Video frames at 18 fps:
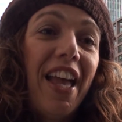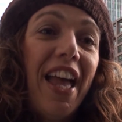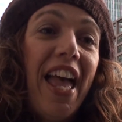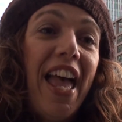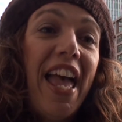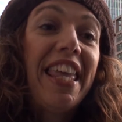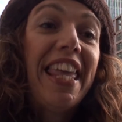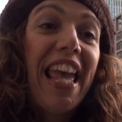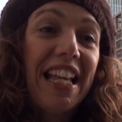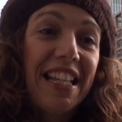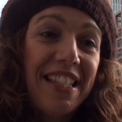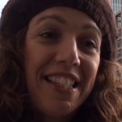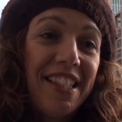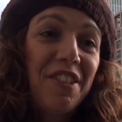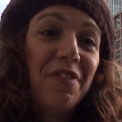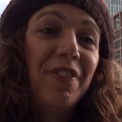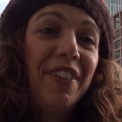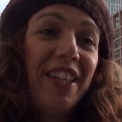
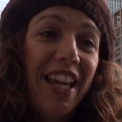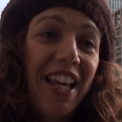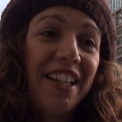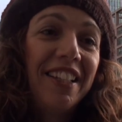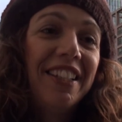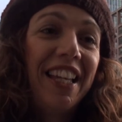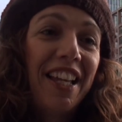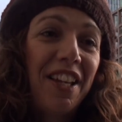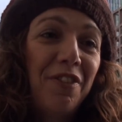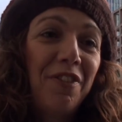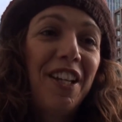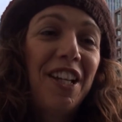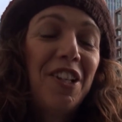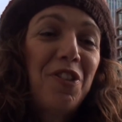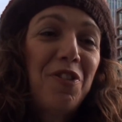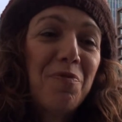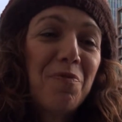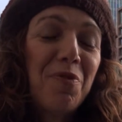Yes. Okay. Yeah,
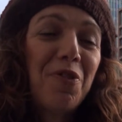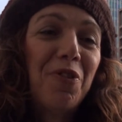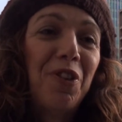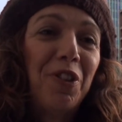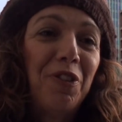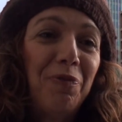flying tomorrow.